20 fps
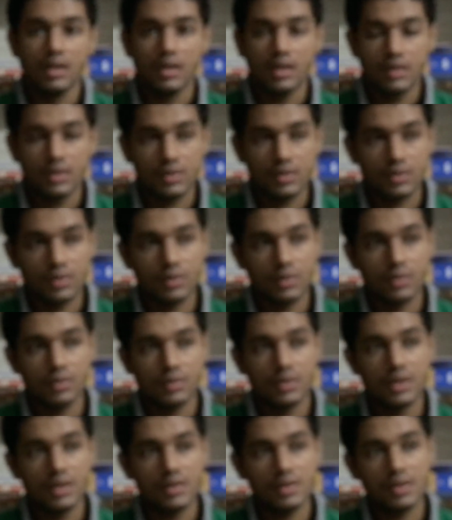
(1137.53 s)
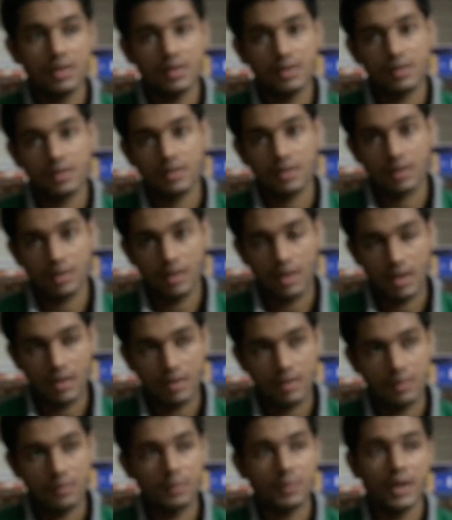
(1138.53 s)
So this is
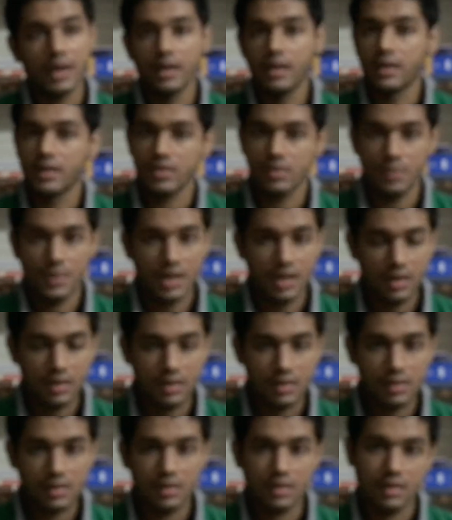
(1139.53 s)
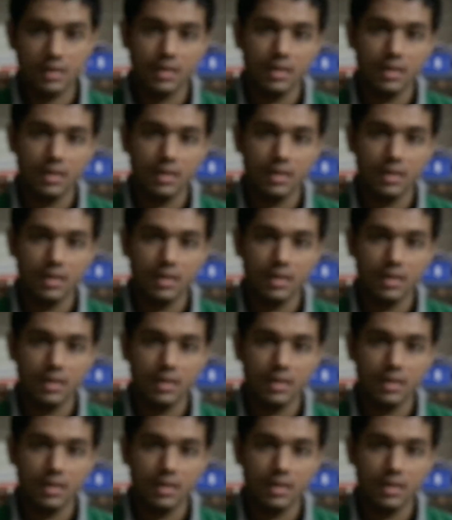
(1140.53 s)
done by an experienced